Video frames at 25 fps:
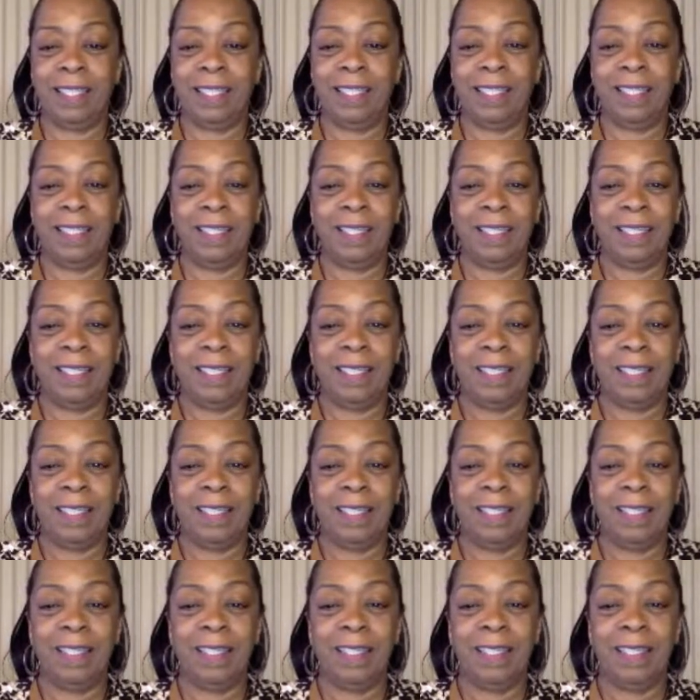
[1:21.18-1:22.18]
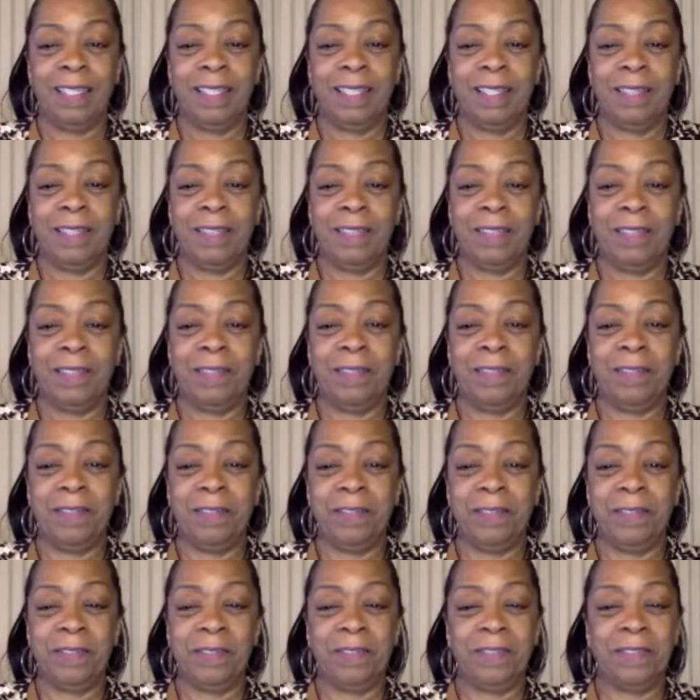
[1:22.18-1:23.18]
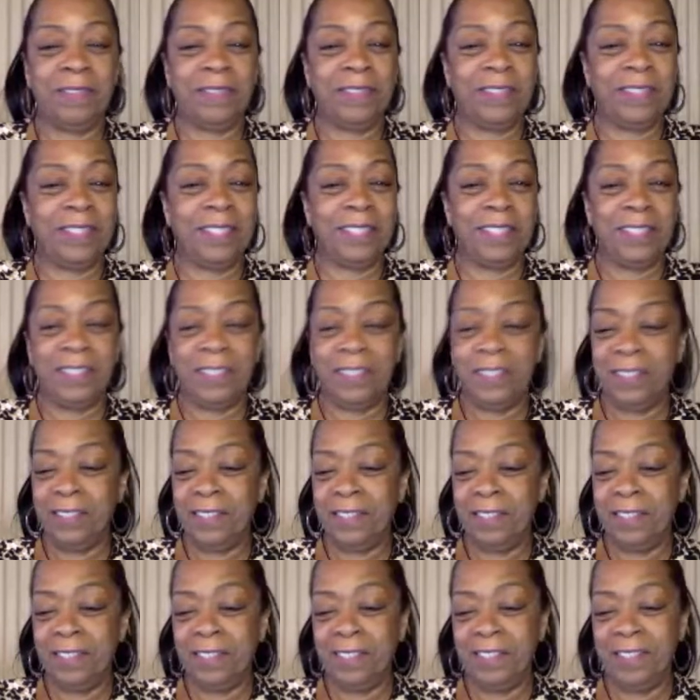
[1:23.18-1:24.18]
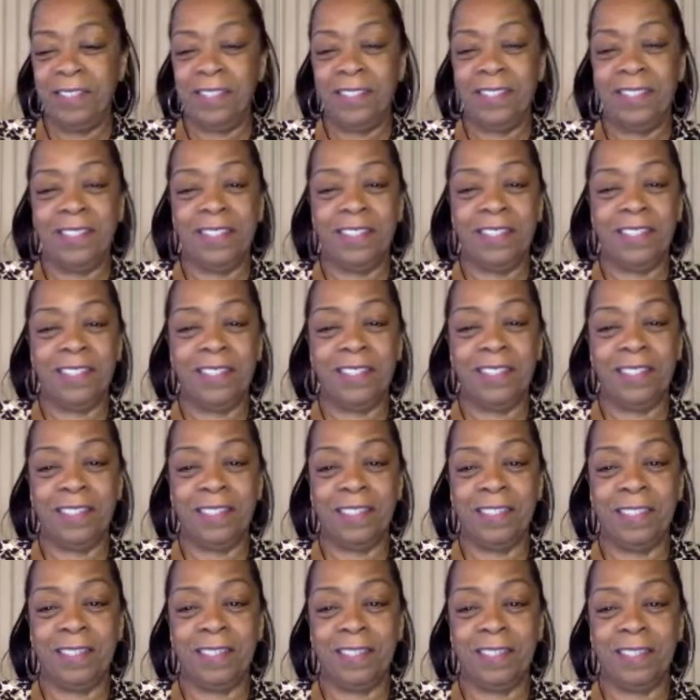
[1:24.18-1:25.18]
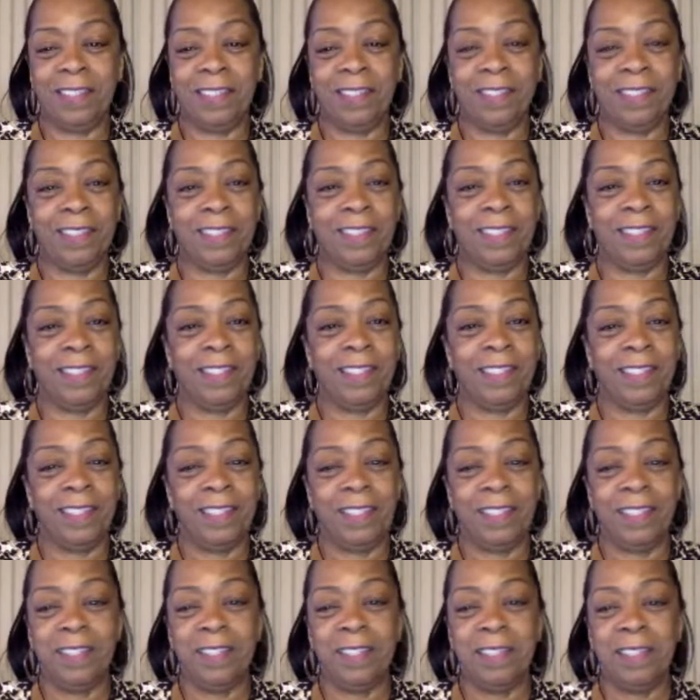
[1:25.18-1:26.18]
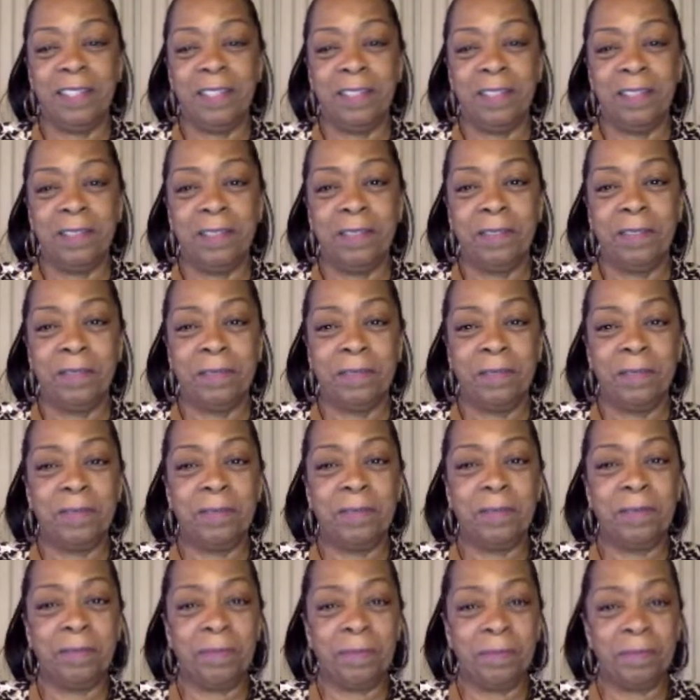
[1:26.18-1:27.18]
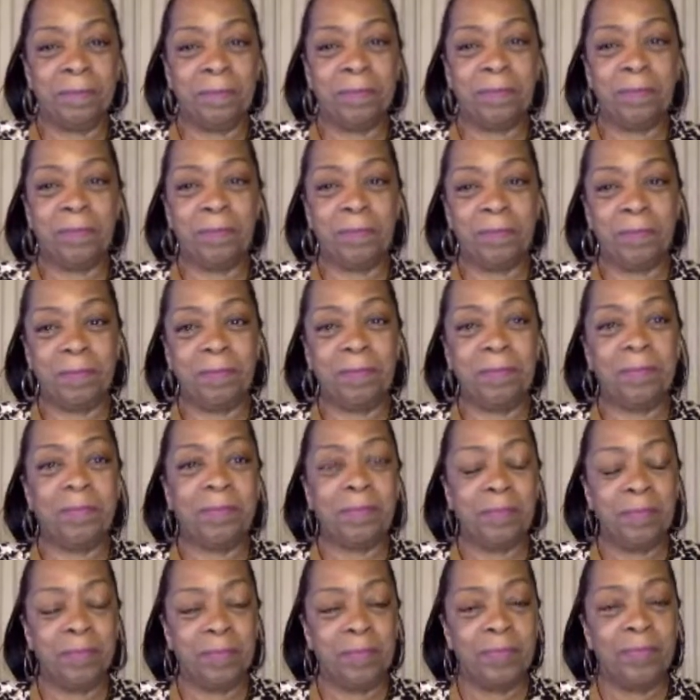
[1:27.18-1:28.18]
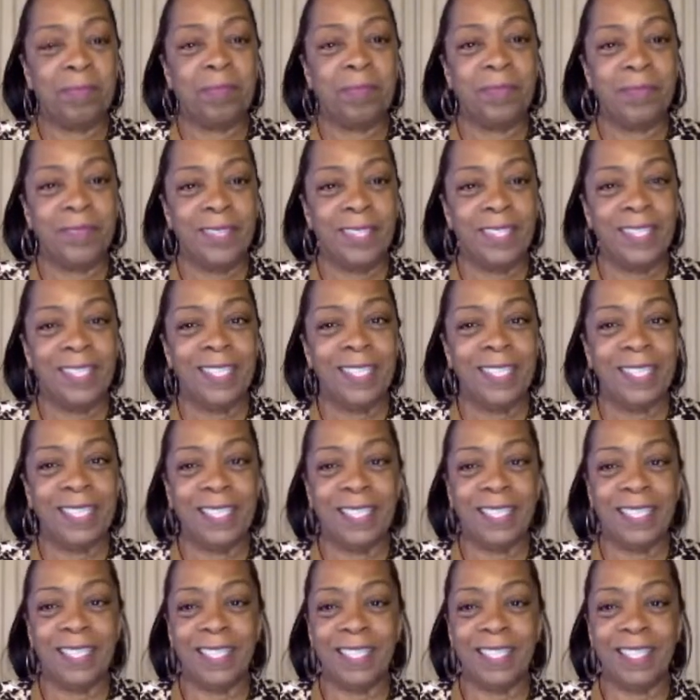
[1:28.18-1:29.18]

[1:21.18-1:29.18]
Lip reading: The person shown says nothing.